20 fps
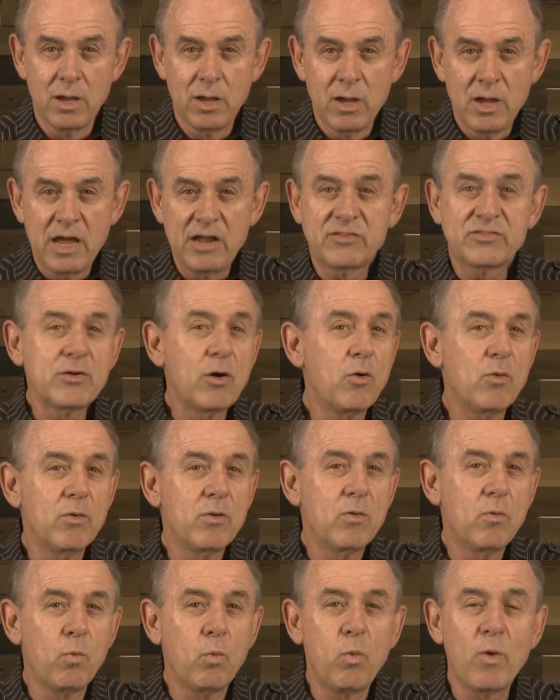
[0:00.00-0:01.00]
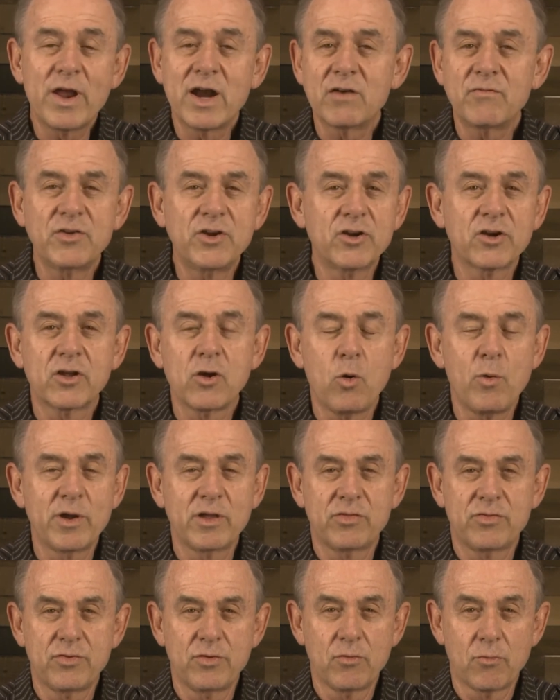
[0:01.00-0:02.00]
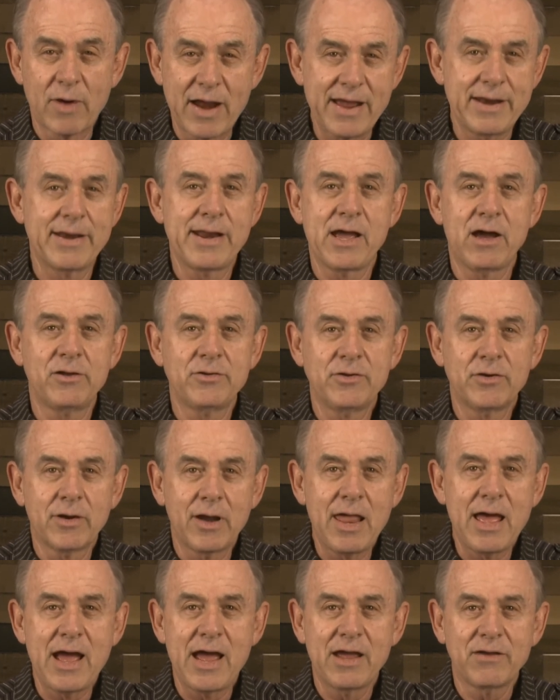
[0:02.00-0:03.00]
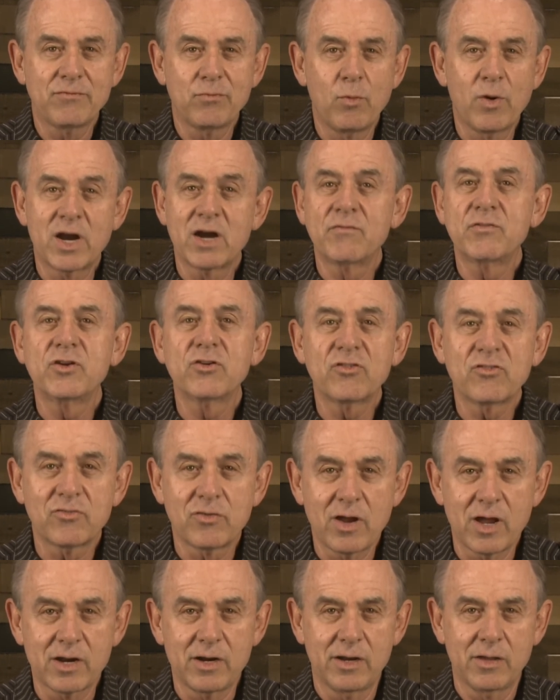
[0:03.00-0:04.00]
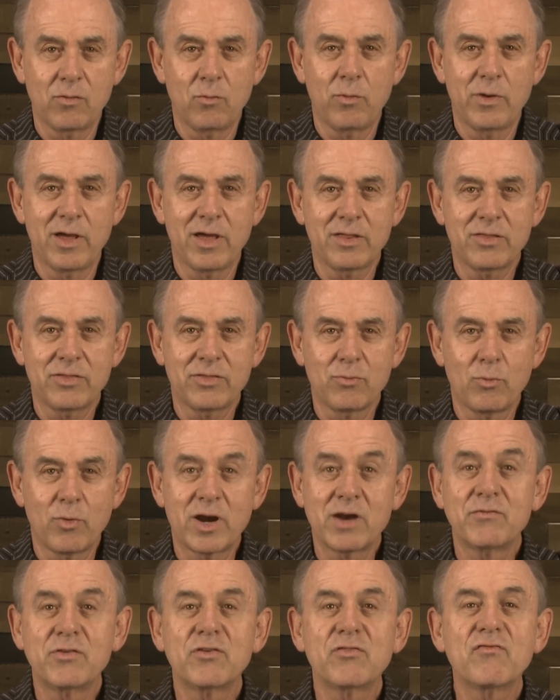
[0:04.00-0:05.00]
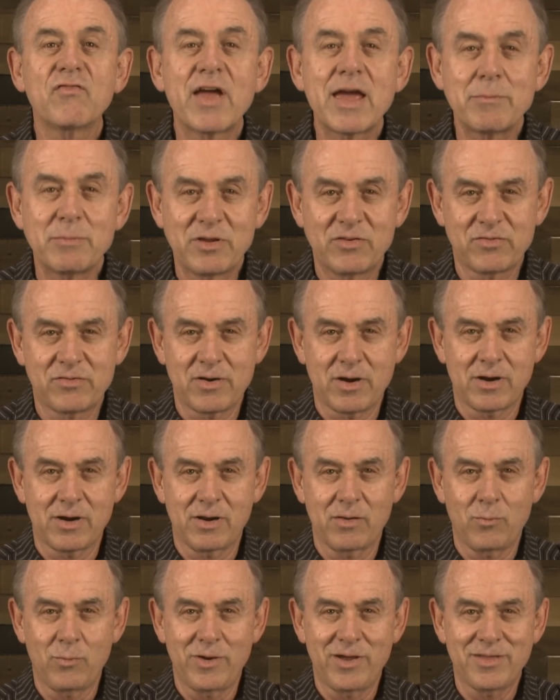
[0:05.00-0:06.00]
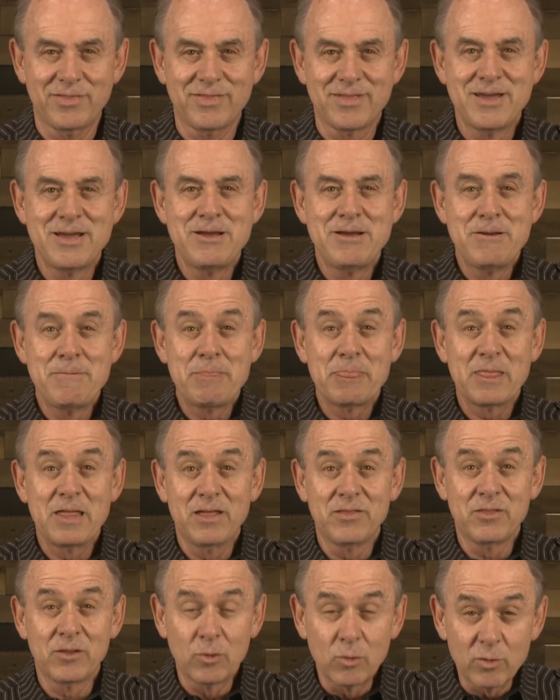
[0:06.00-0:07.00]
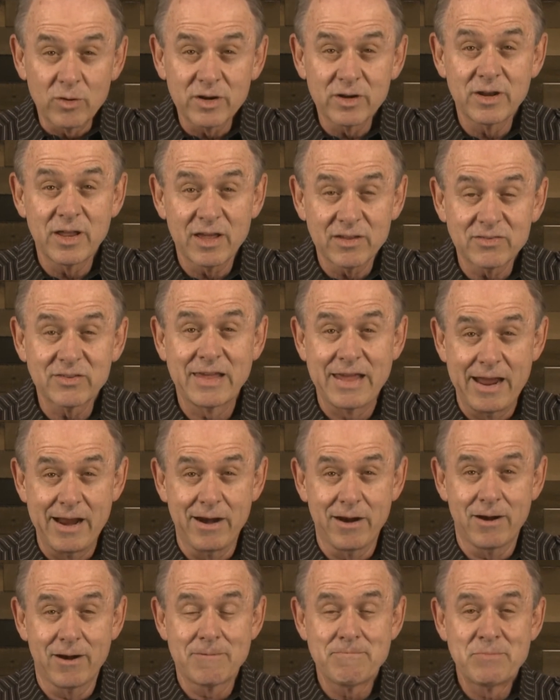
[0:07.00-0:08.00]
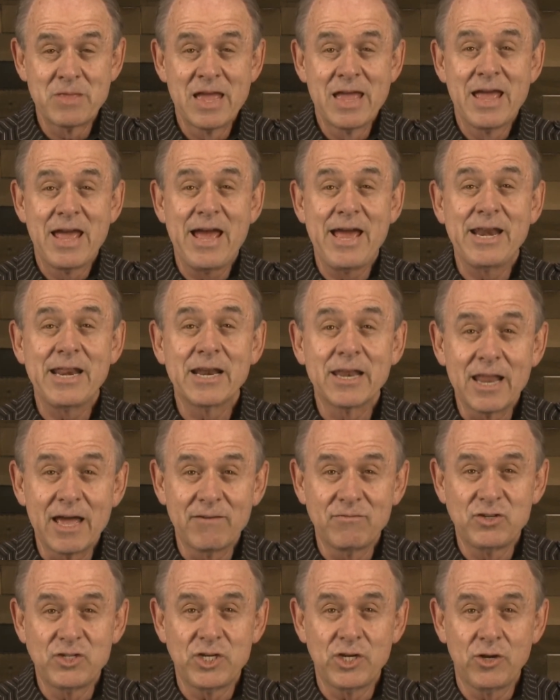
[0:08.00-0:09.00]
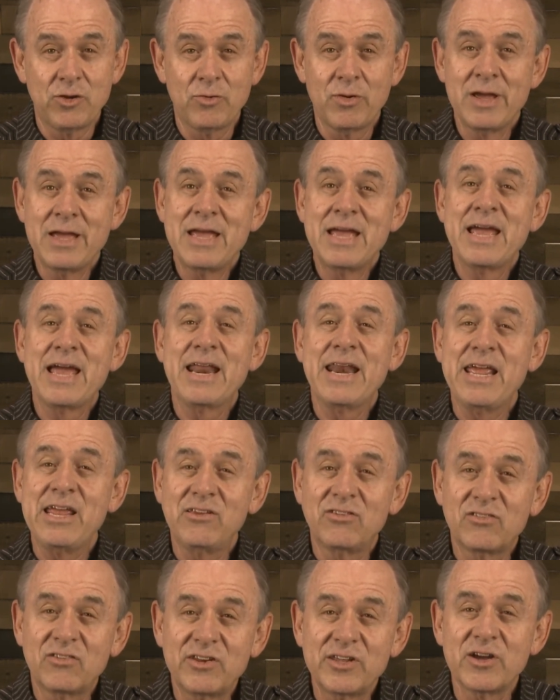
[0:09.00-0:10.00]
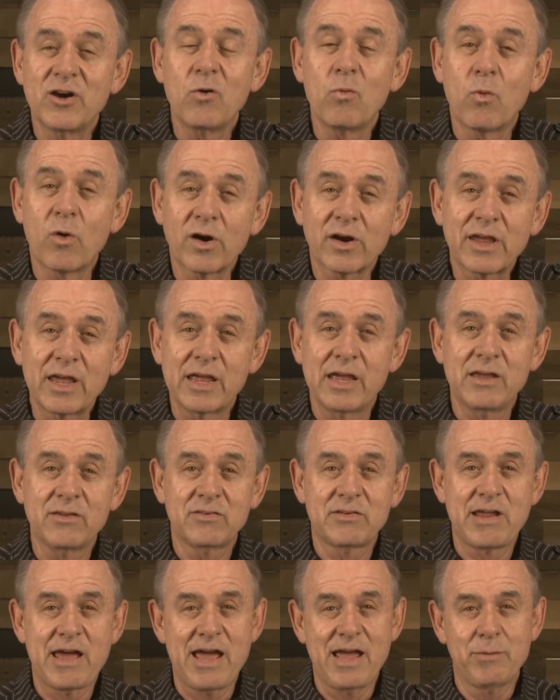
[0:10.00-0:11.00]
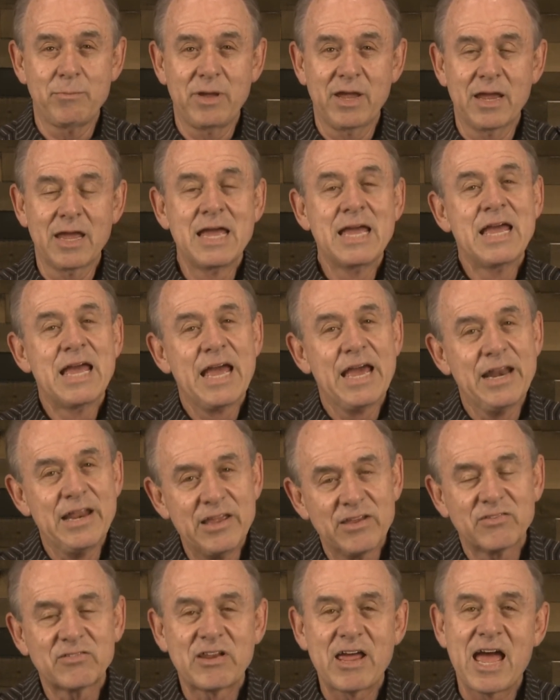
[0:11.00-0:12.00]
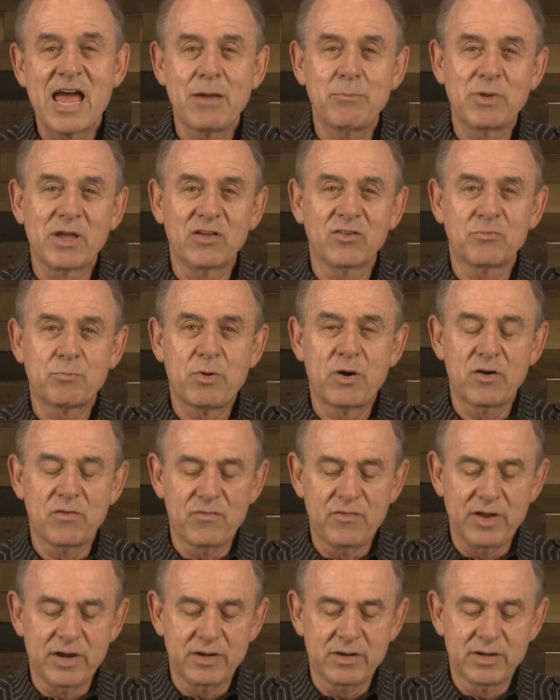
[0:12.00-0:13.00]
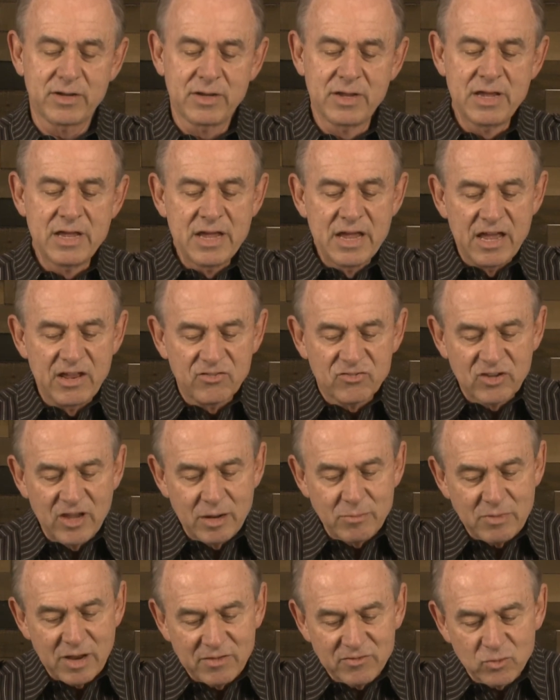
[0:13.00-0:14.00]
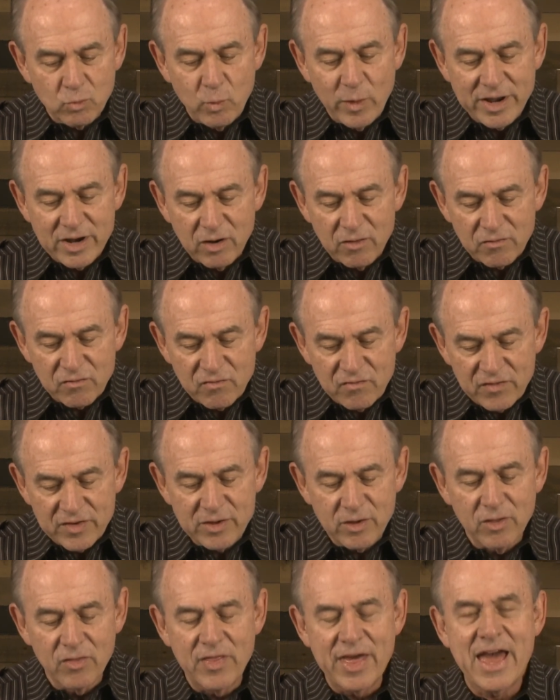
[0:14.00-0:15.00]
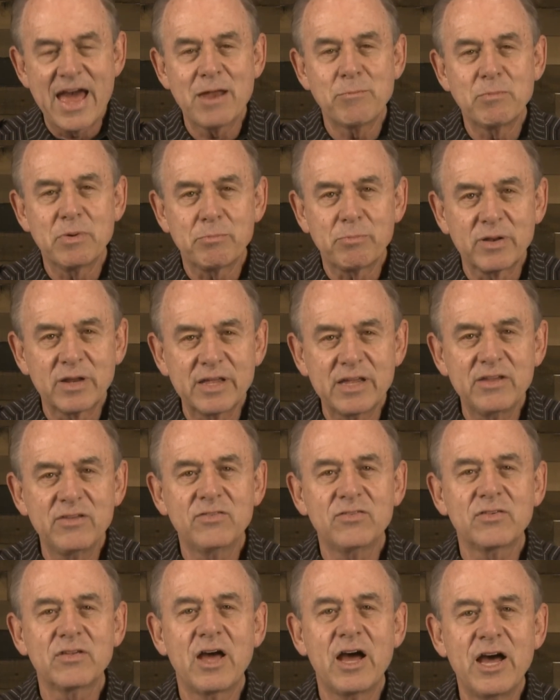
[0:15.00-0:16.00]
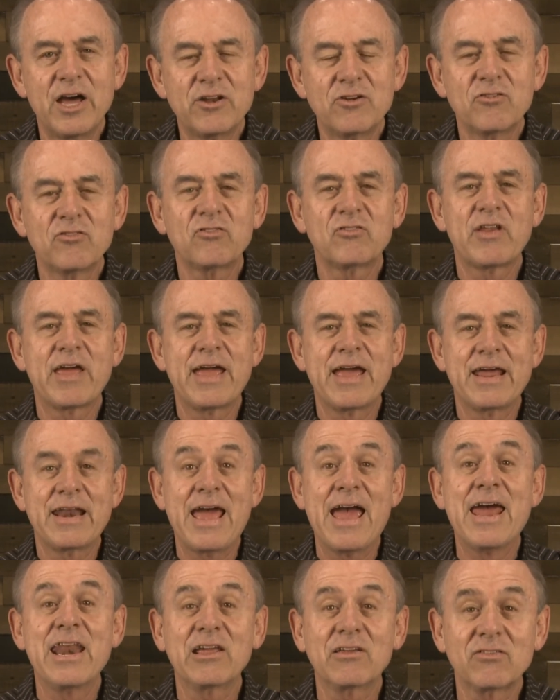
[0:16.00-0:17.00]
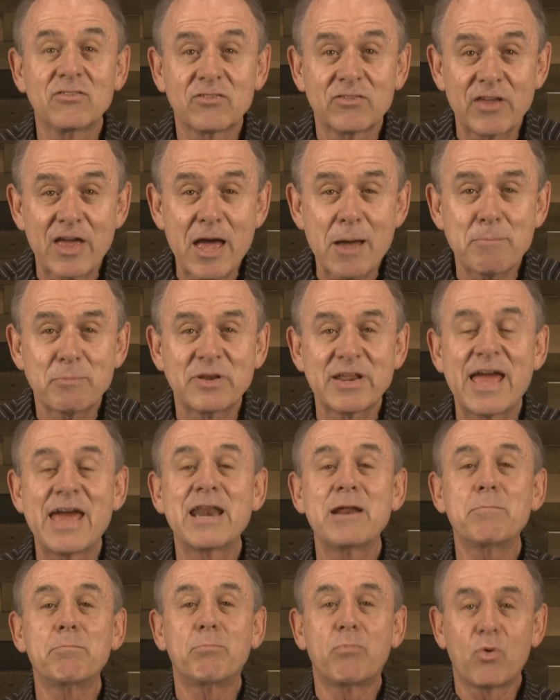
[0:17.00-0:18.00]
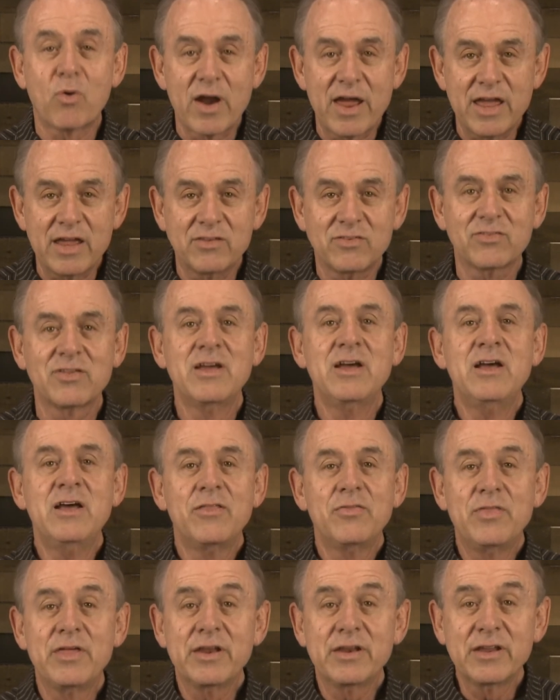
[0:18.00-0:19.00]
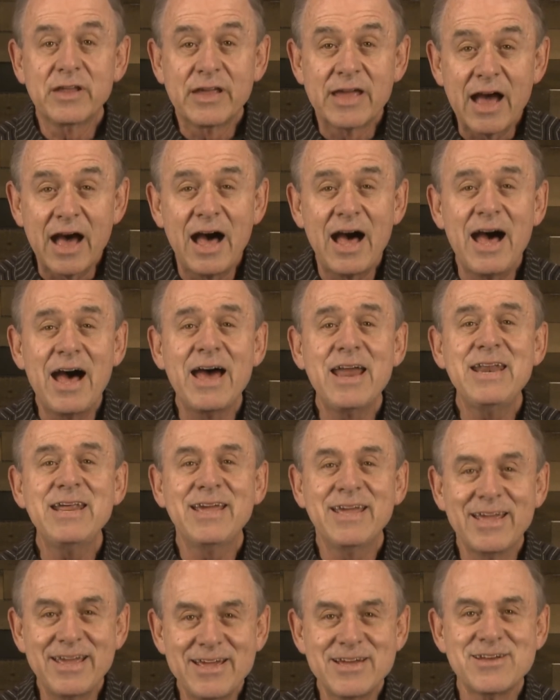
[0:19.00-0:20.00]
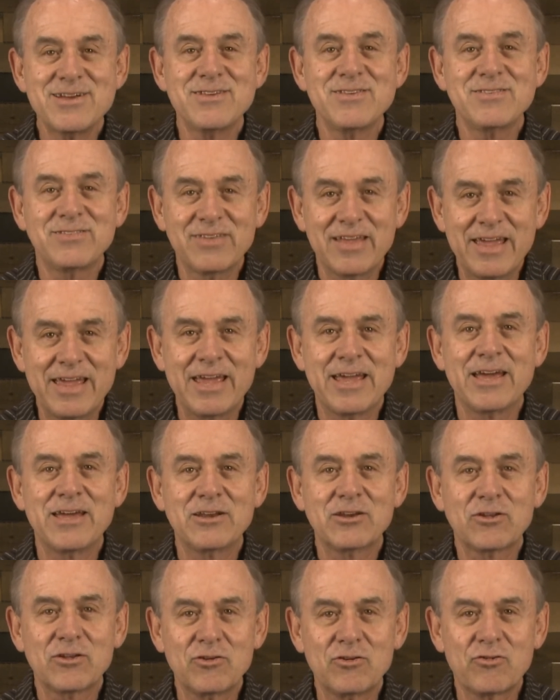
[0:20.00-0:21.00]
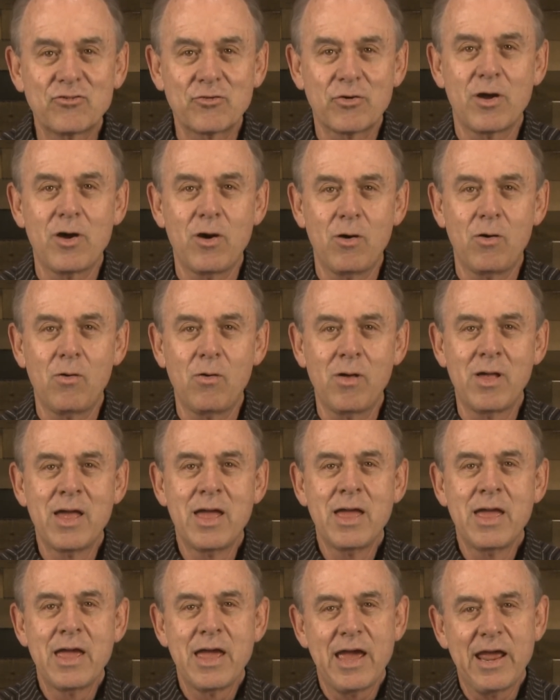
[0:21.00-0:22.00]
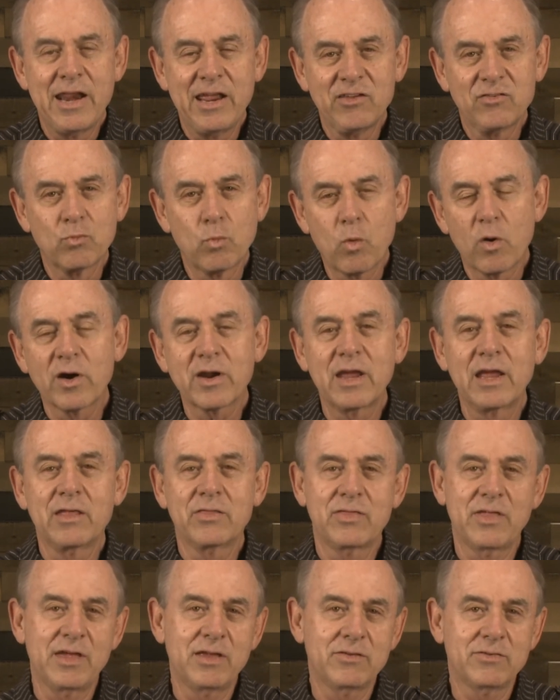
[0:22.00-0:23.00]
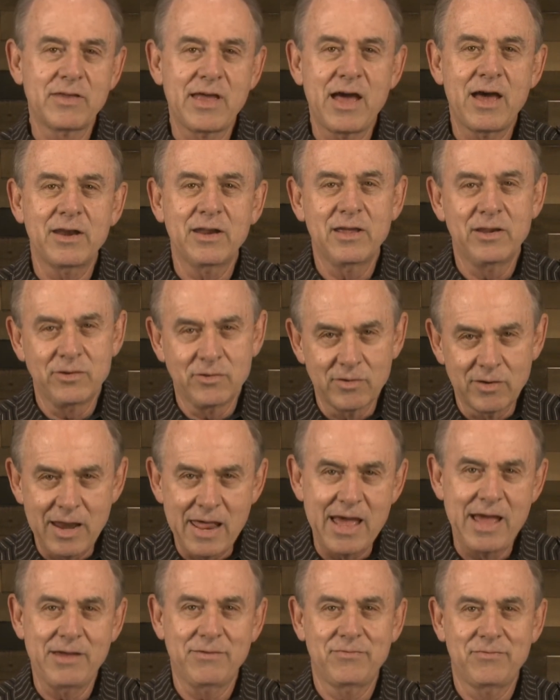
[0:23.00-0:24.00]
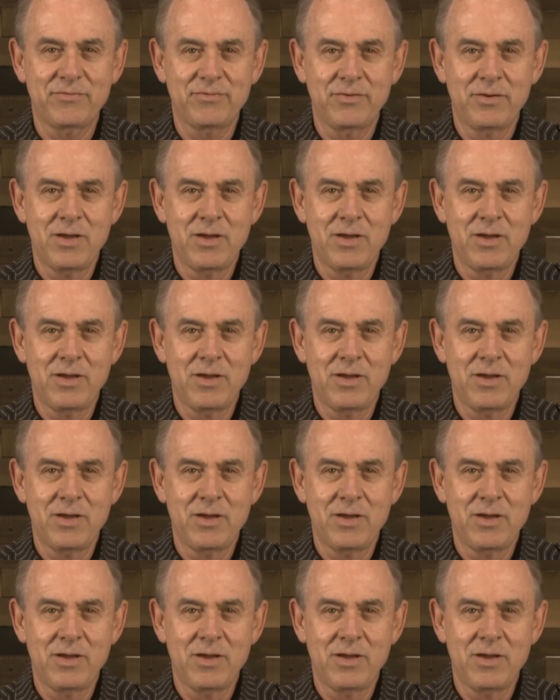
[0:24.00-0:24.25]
And so whatever you're going through right now in your life, whatever you're struggling with, whatever your family's struggling with, the Lord does care, and he loves you, and he's still working his timing, and his timing is perfect. And sometimes we don't feel that, but please understand and accept and embrace that God is in control, and he's working things out in your life.